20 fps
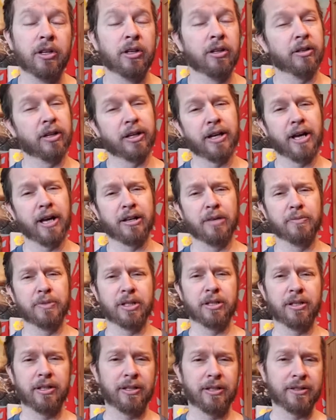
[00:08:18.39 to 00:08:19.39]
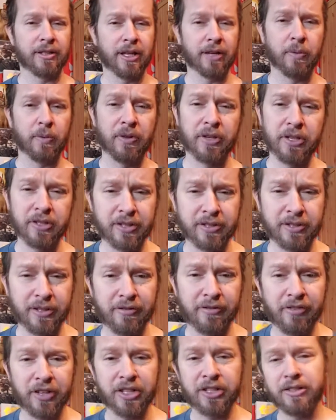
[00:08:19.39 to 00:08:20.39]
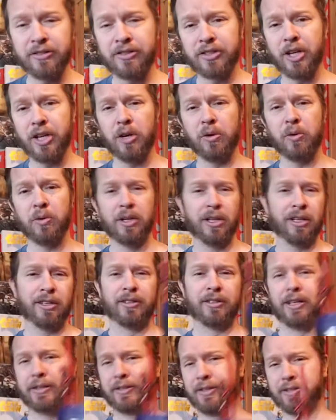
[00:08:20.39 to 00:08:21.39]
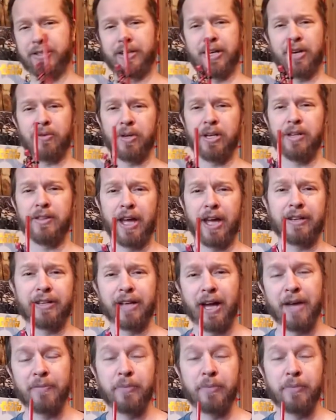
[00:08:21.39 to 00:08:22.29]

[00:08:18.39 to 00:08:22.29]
the guy comes in and he's like, "Well, this isn't efficient, so yeah, just get rid of that guy."